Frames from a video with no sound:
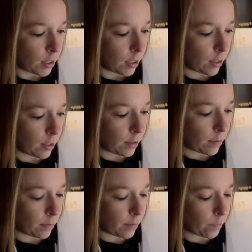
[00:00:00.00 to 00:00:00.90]

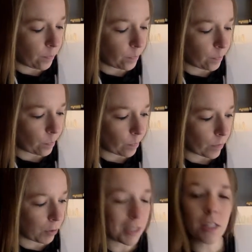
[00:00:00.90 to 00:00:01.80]

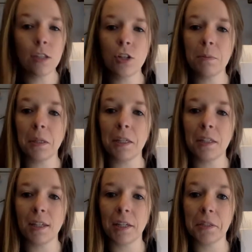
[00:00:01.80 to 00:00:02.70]
The rest of the shapes I think
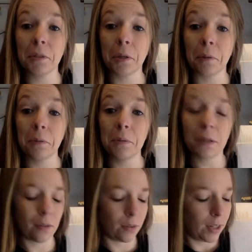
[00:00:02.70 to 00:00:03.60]
the kids know.
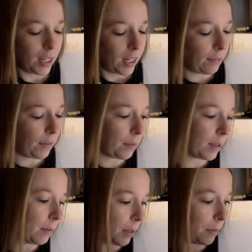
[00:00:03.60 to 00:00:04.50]
So if you
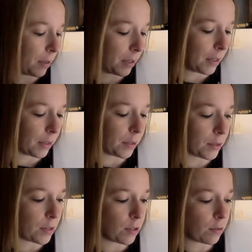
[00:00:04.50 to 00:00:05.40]
really want to work on
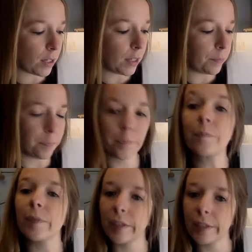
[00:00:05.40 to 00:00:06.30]
those 3,
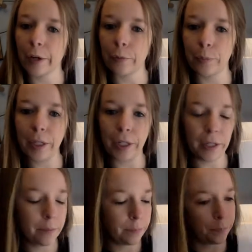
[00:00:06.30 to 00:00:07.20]
that would be good.